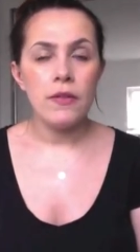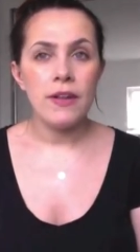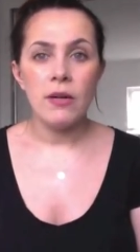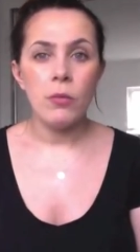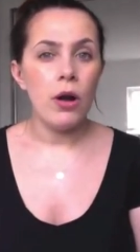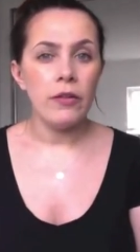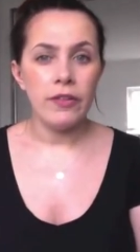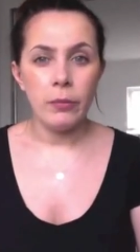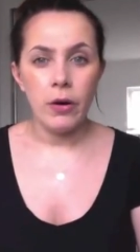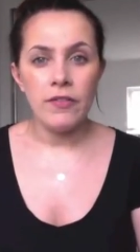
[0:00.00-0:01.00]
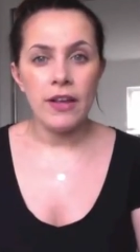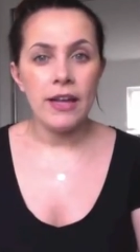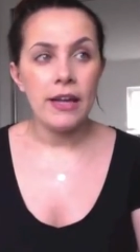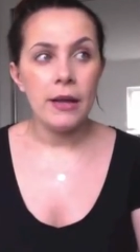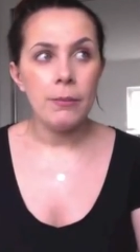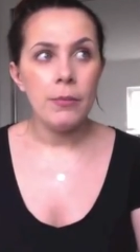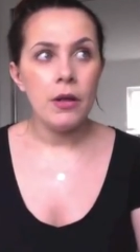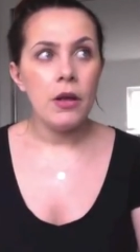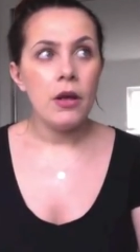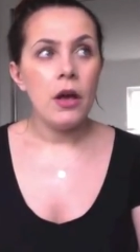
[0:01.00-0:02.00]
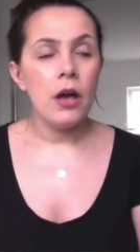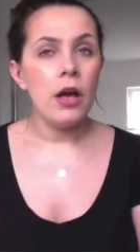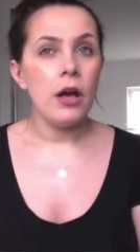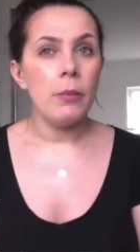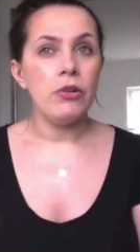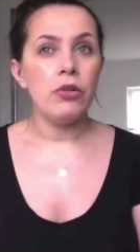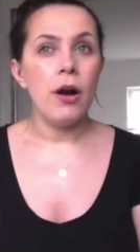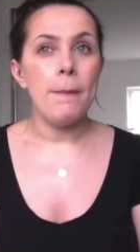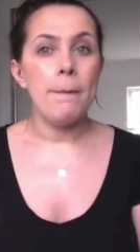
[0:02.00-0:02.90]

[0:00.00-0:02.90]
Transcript: They didn't work very well for him. Uh, we tried